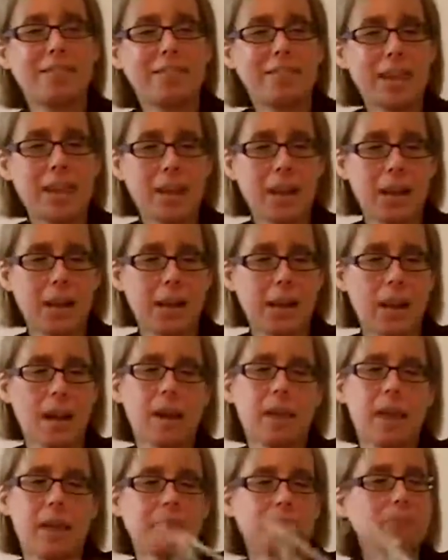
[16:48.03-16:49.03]
They get a kick out
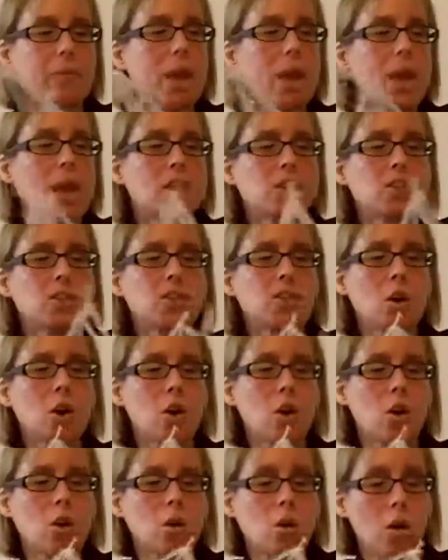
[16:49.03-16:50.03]
of that.
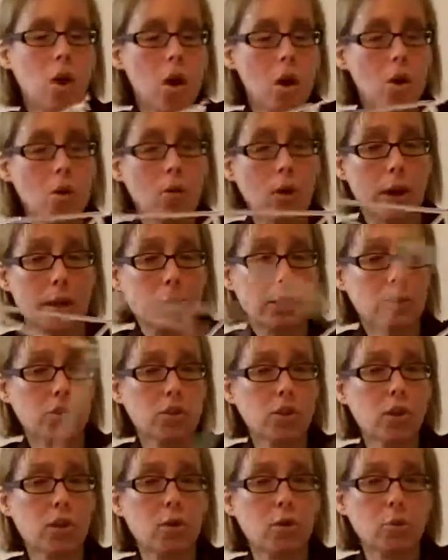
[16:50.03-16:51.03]
So, all right,
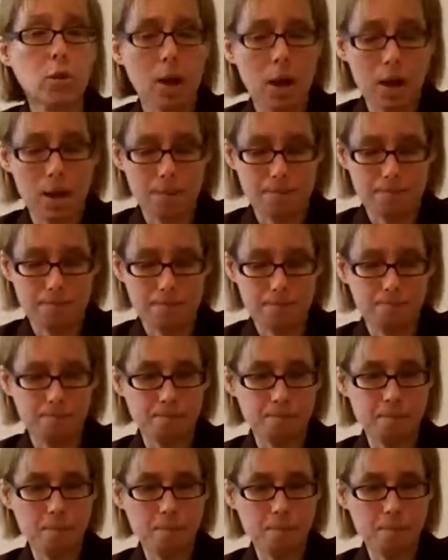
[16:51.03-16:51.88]
so